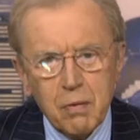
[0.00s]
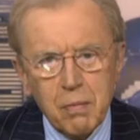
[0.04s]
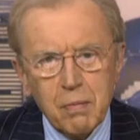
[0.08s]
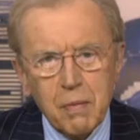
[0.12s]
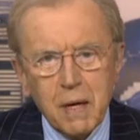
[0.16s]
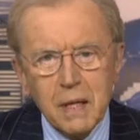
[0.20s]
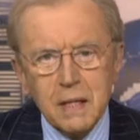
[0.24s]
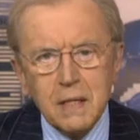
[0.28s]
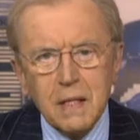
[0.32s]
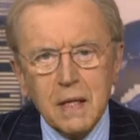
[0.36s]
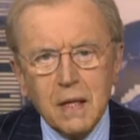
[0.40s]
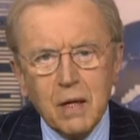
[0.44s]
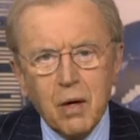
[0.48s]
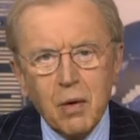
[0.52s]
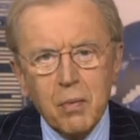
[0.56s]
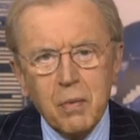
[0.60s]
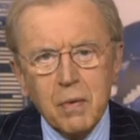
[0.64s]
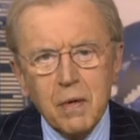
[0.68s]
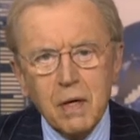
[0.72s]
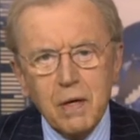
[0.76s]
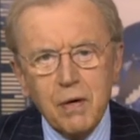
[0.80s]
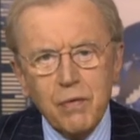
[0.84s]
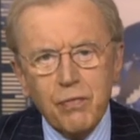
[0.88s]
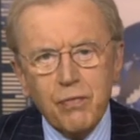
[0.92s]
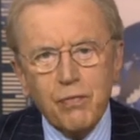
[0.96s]
romantic
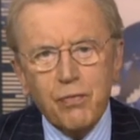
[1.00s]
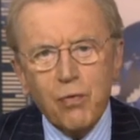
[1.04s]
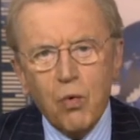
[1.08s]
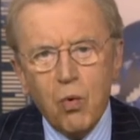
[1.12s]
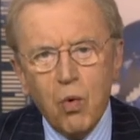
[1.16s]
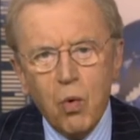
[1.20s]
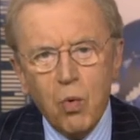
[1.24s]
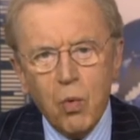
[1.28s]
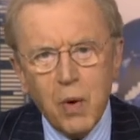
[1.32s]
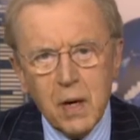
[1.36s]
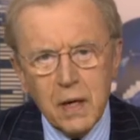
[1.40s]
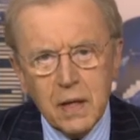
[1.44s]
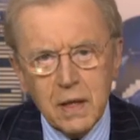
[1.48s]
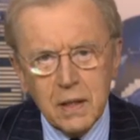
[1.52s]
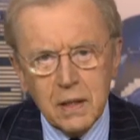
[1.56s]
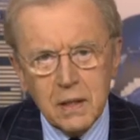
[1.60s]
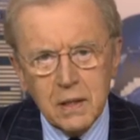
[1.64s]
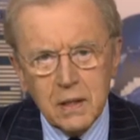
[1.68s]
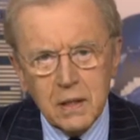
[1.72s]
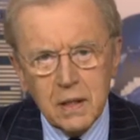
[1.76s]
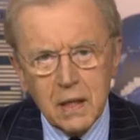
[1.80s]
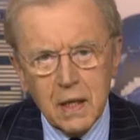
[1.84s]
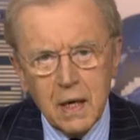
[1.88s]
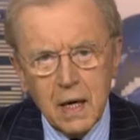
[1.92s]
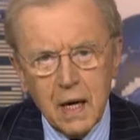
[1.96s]
comedy Four
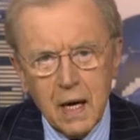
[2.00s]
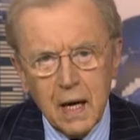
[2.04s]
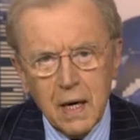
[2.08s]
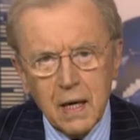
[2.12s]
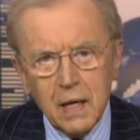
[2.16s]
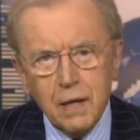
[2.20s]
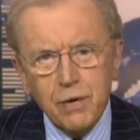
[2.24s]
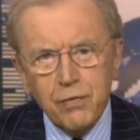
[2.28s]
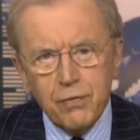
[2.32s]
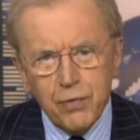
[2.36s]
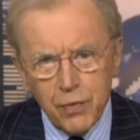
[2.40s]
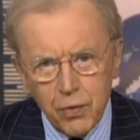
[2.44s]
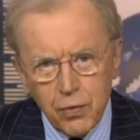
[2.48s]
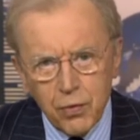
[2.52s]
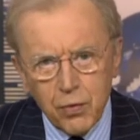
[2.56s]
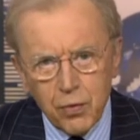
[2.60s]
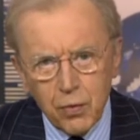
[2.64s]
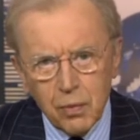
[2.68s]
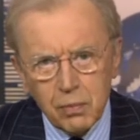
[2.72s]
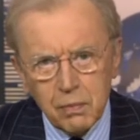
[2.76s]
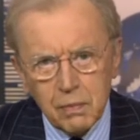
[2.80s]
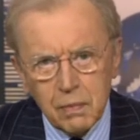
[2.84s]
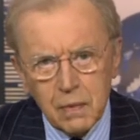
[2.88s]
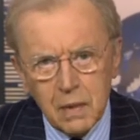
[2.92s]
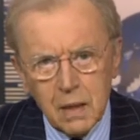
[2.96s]
Weddings and a
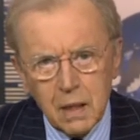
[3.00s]
Funeral.